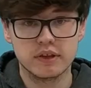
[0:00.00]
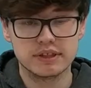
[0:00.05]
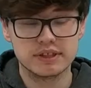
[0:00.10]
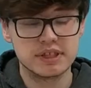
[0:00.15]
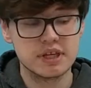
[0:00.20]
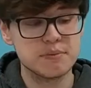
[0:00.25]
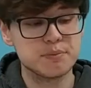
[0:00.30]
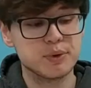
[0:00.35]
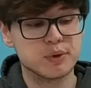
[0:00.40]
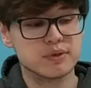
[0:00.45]
The
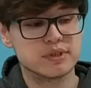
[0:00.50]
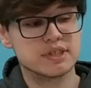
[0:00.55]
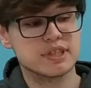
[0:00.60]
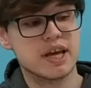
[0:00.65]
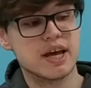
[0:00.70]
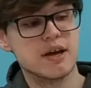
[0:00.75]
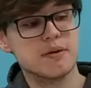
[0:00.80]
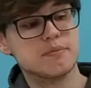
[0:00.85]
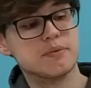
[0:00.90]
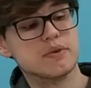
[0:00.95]
simple
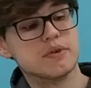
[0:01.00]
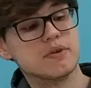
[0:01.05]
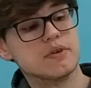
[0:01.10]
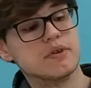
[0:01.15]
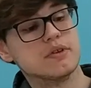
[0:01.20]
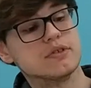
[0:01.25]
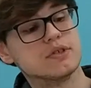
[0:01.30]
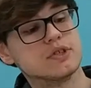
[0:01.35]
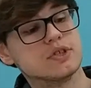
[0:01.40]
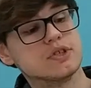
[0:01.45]
step
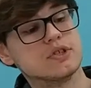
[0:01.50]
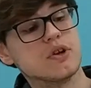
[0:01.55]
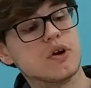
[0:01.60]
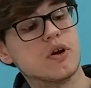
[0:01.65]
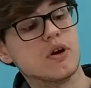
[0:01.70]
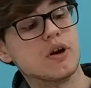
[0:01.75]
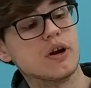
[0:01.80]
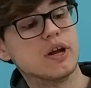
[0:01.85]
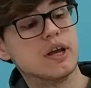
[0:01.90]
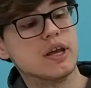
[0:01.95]
to
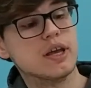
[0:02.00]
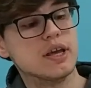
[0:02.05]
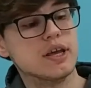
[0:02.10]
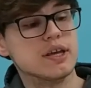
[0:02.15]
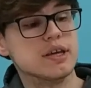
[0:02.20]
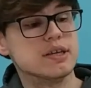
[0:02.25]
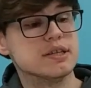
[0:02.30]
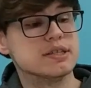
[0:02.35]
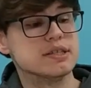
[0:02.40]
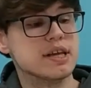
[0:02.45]
start
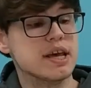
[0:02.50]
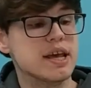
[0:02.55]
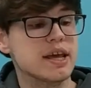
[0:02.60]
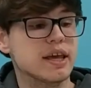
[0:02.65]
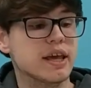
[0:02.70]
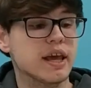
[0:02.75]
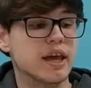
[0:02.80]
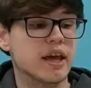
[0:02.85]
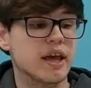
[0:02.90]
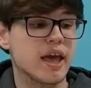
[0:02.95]
is
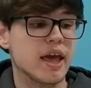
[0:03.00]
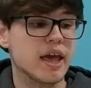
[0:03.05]
taking